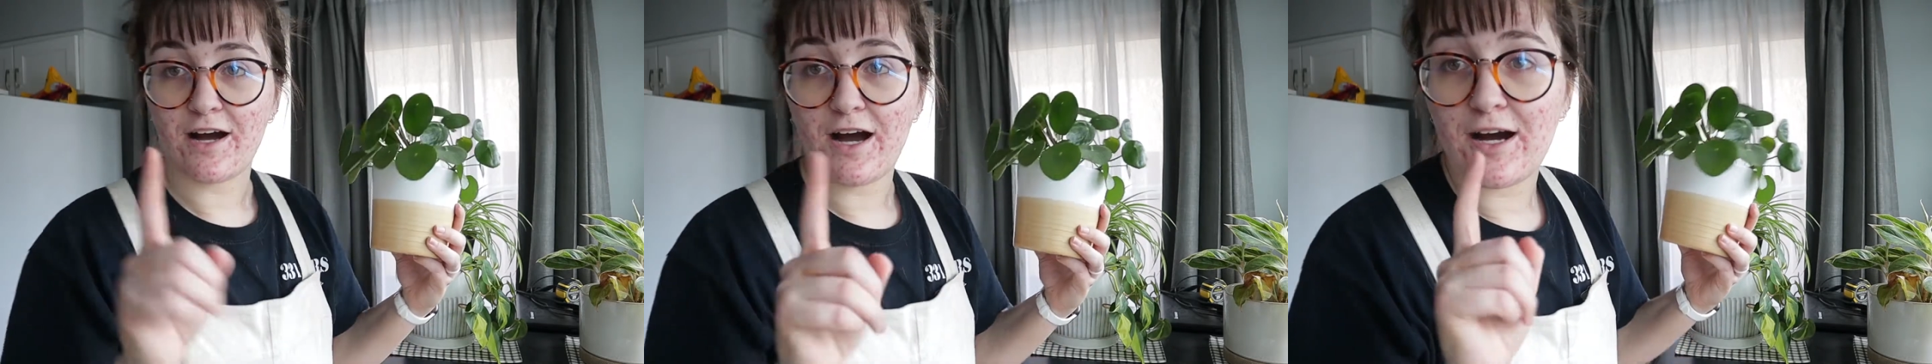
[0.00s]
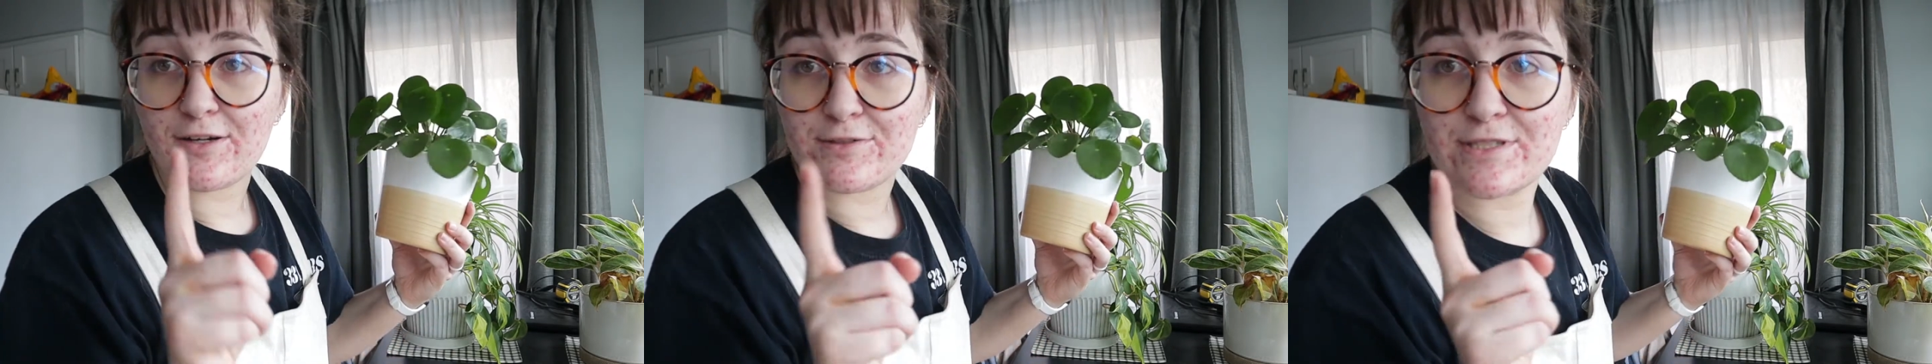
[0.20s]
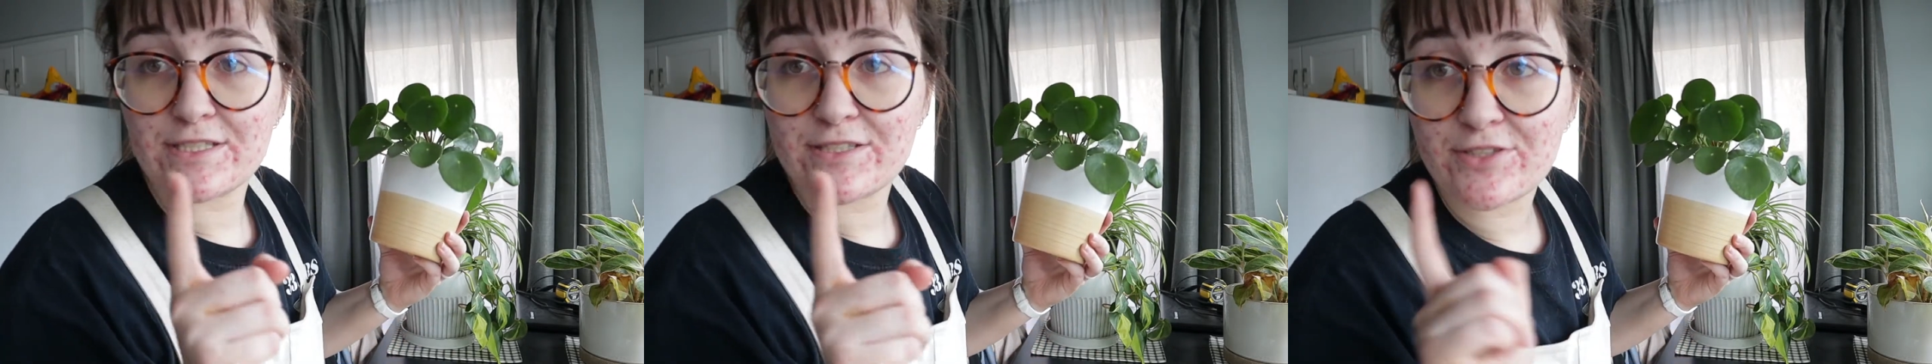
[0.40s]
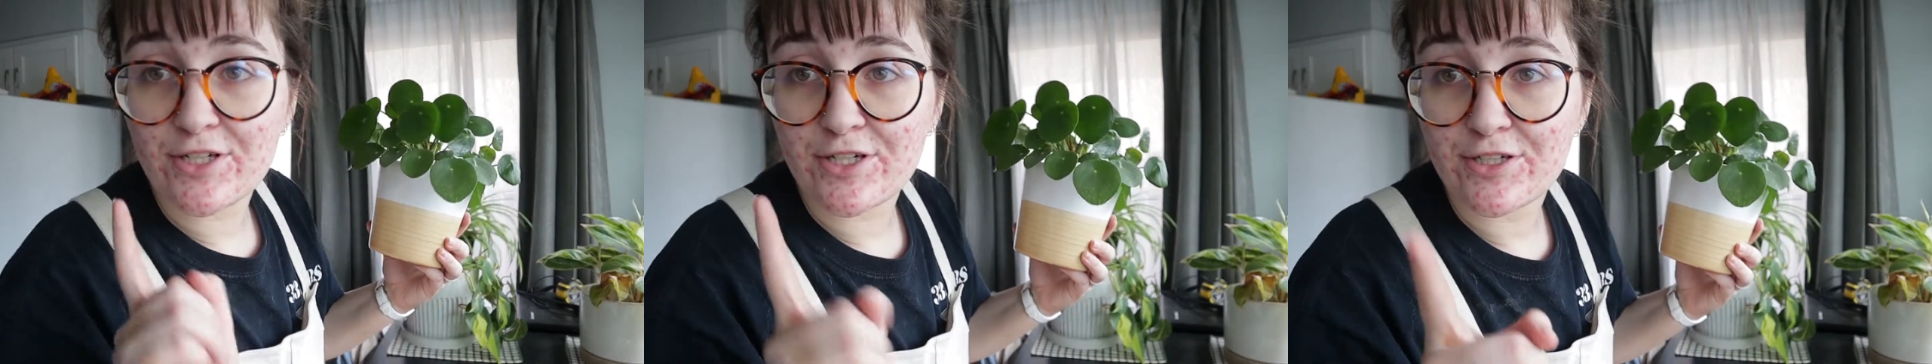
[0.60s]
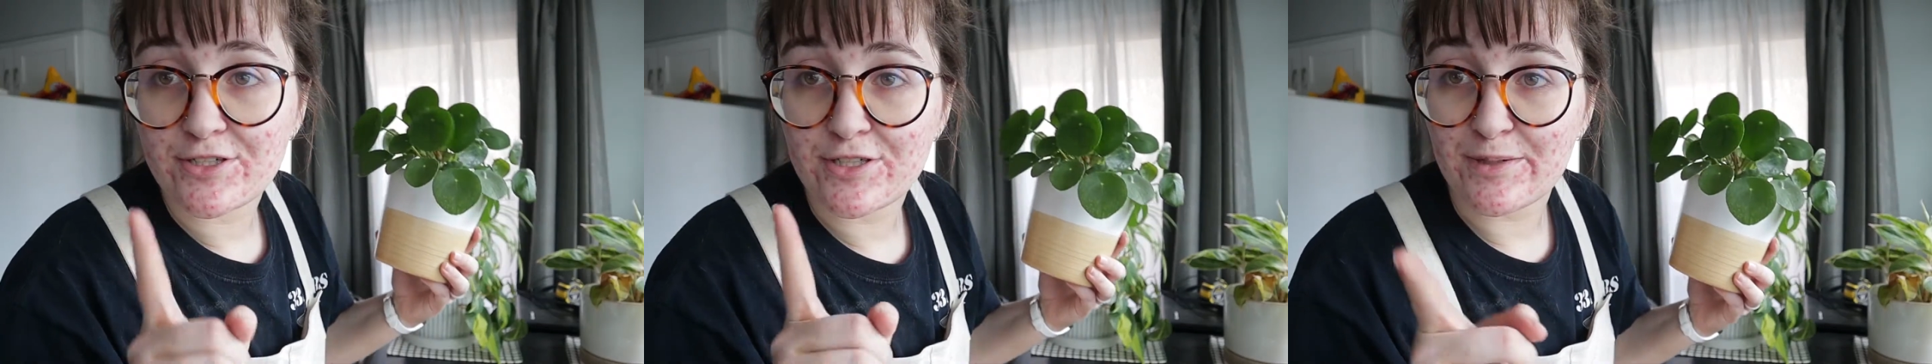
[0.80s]
Always
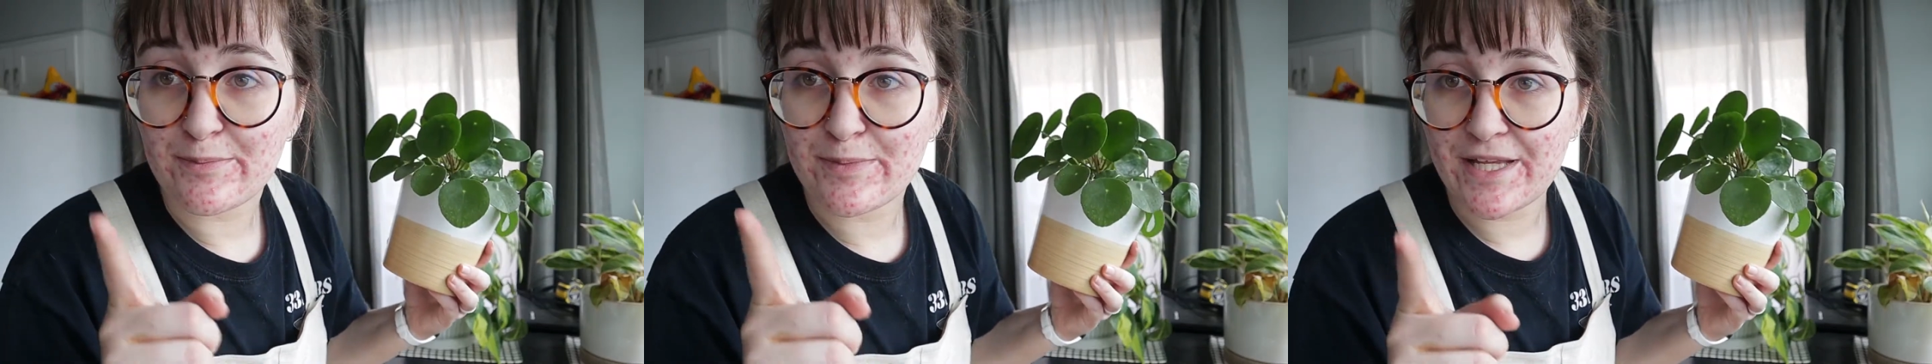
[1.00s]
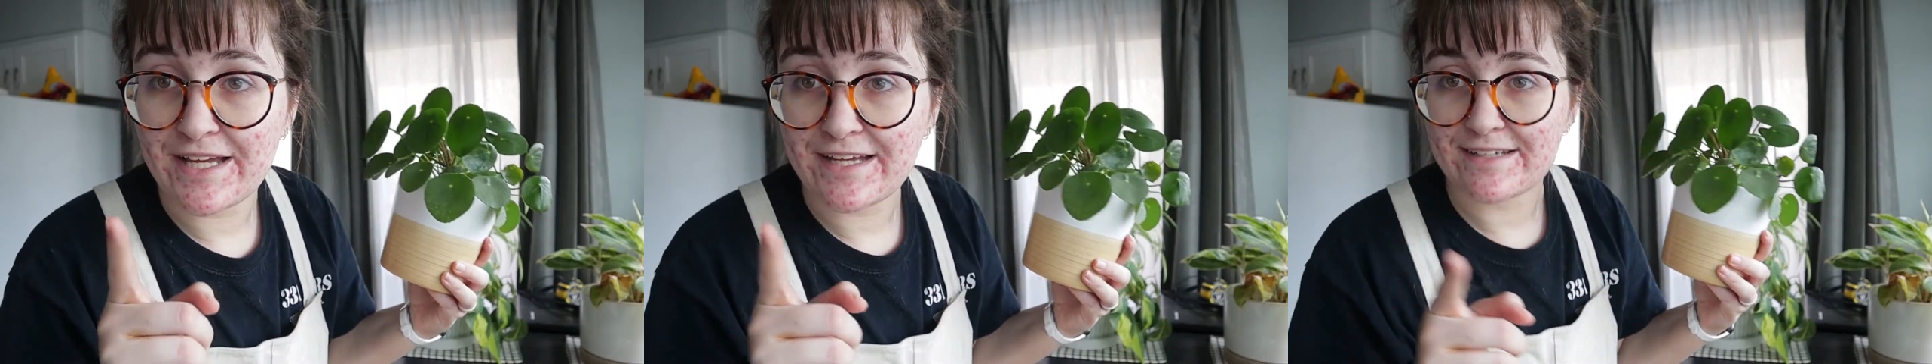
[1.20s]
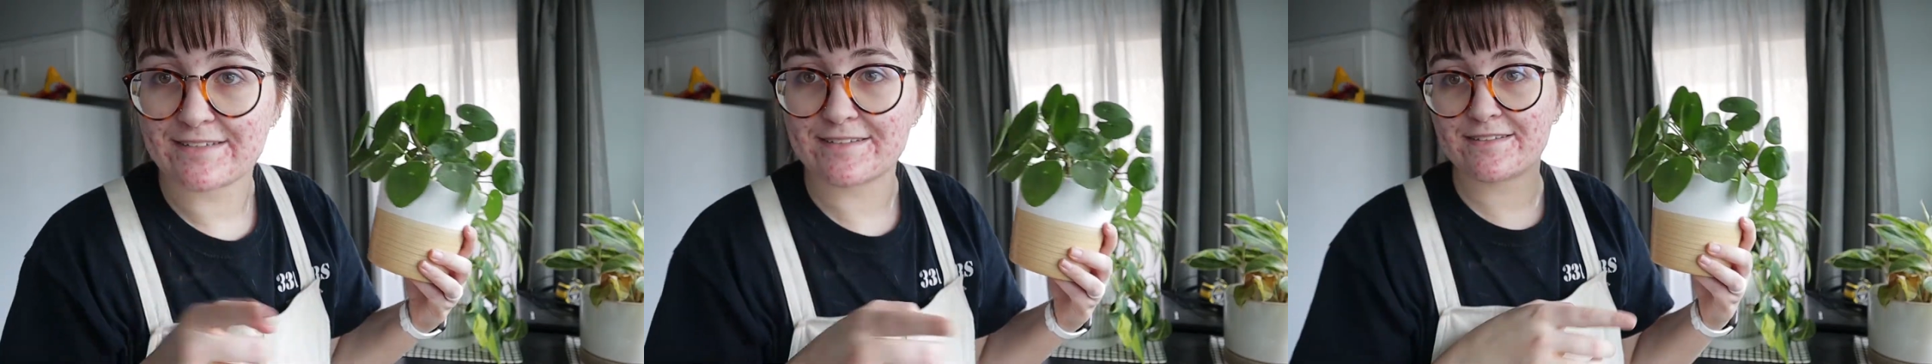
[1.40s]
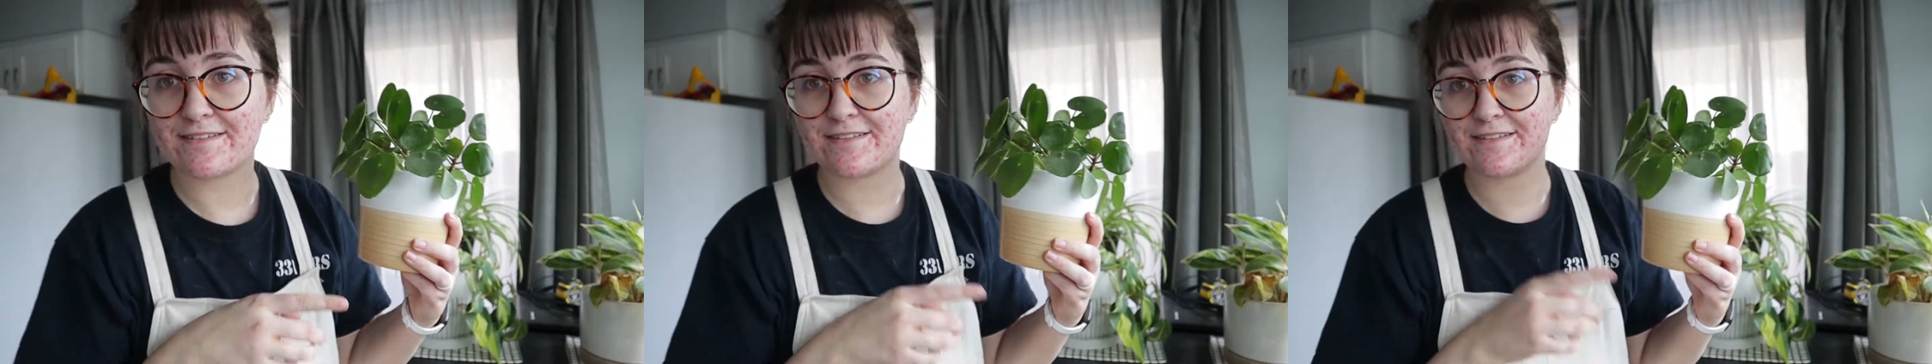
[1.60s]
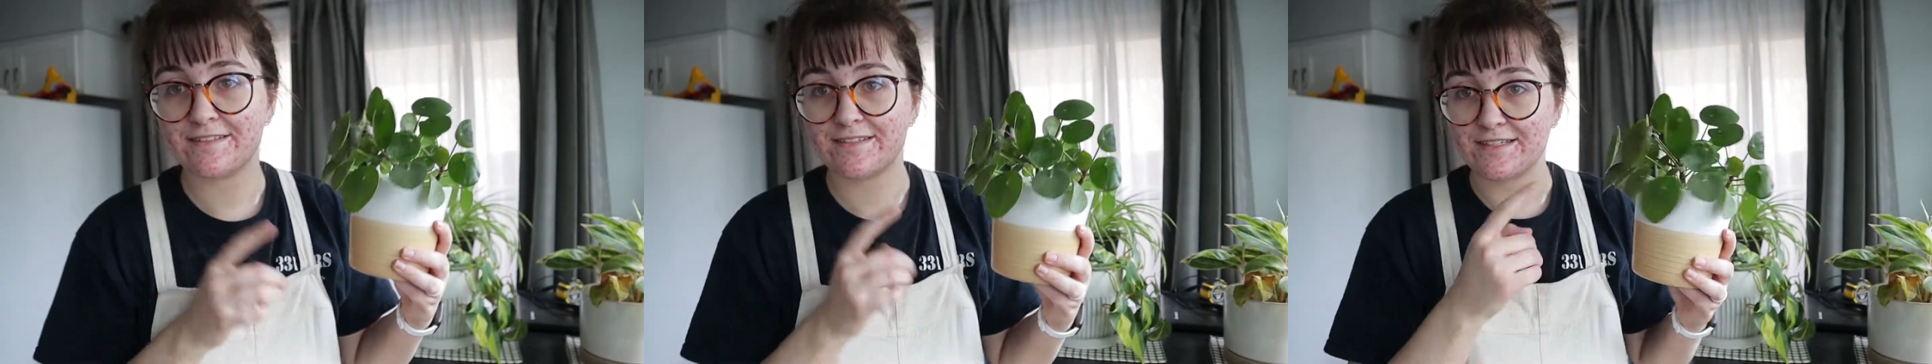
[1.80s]
turn your
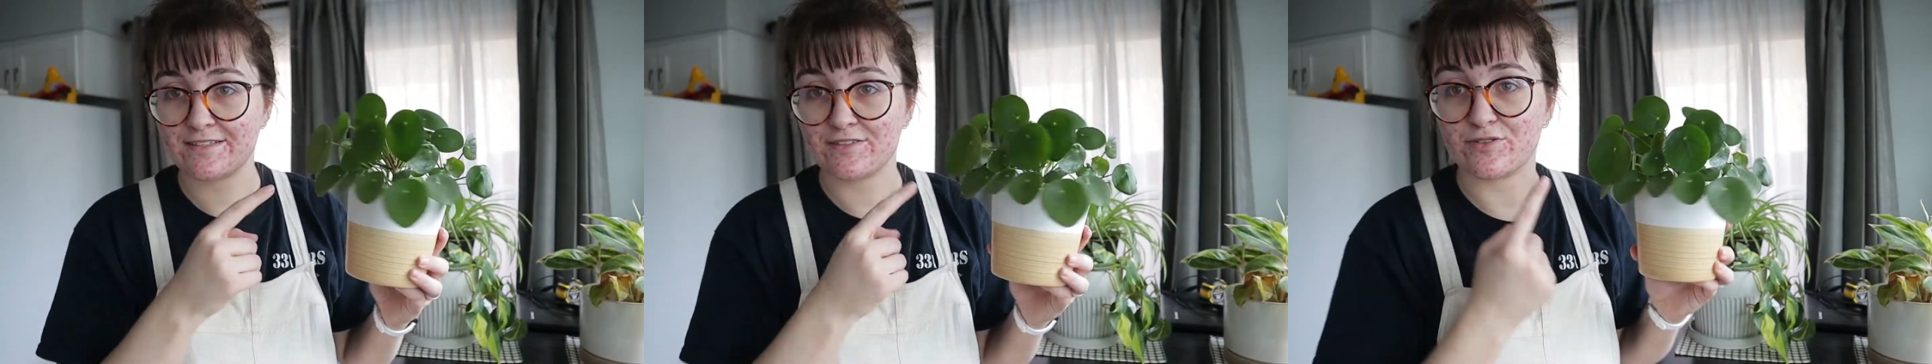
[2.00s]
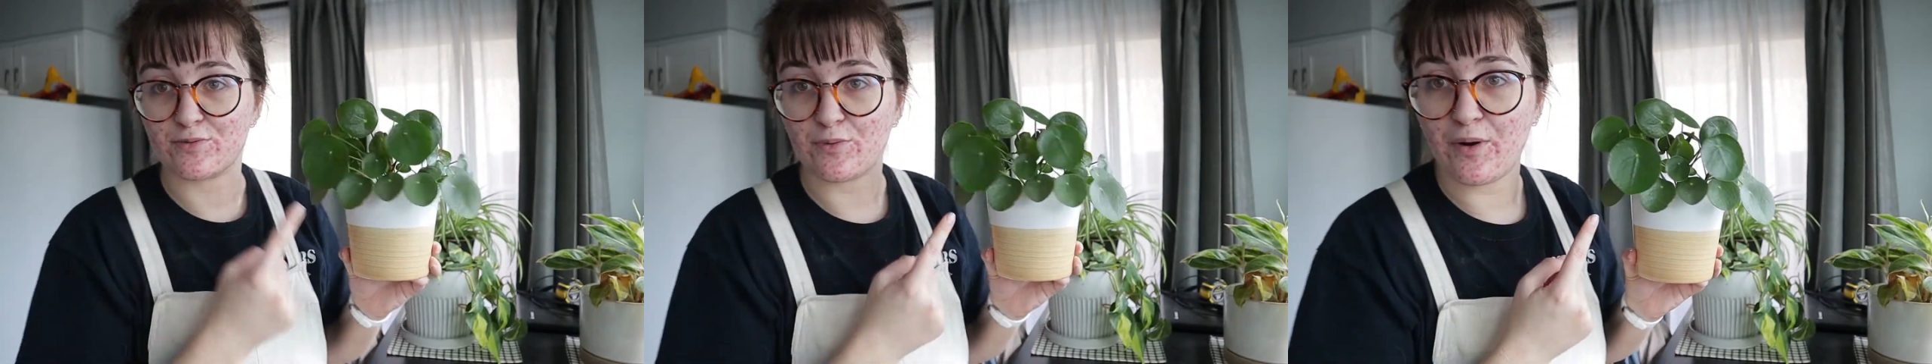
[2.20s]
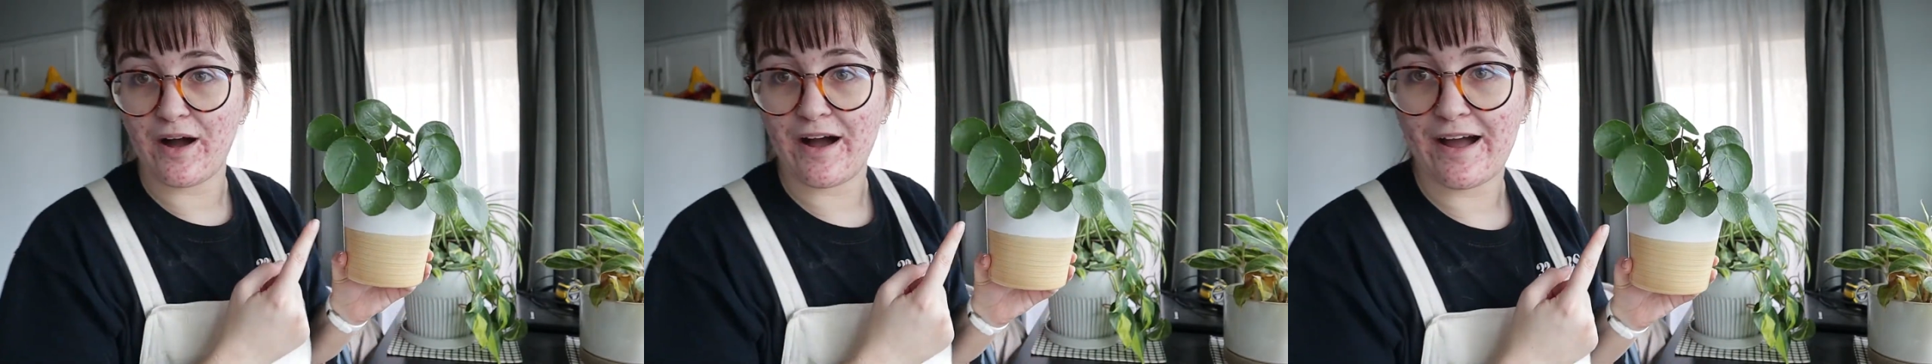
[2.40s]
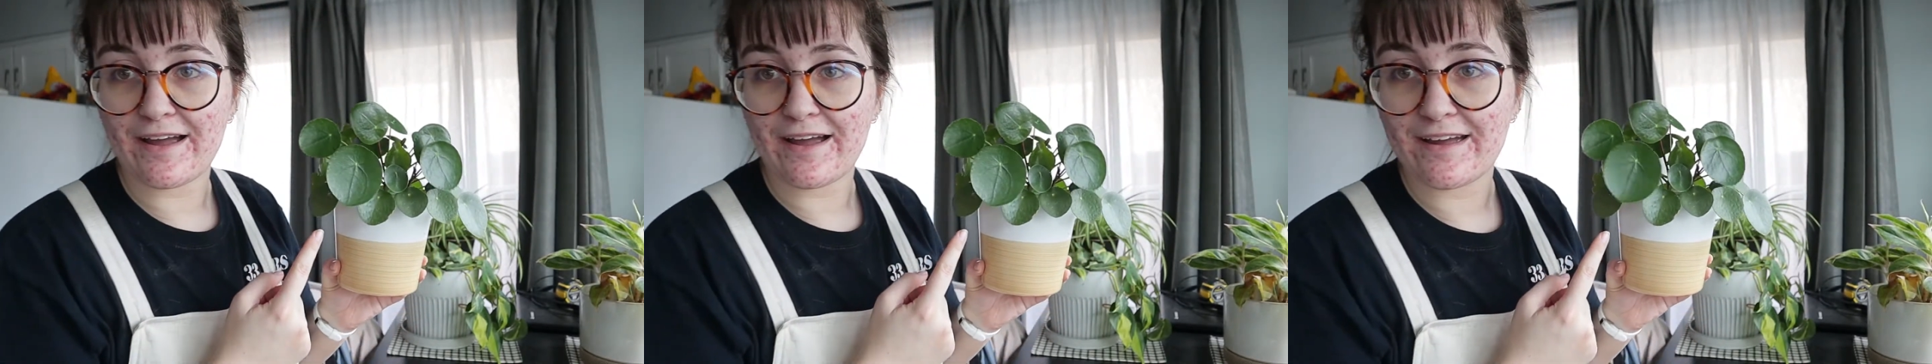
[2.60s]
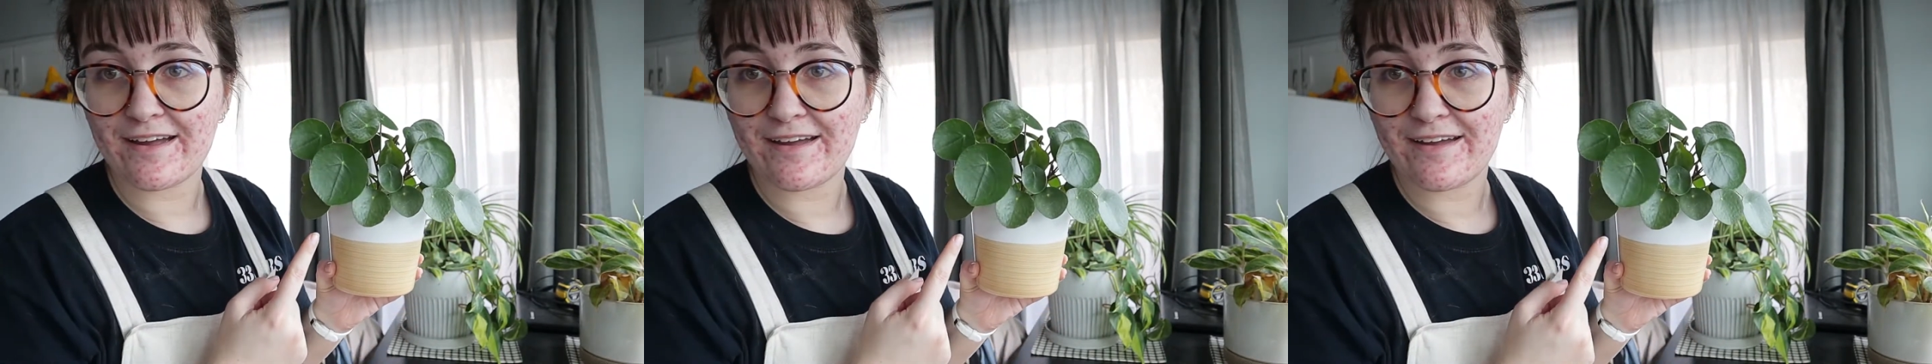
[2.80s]
plants. This is why.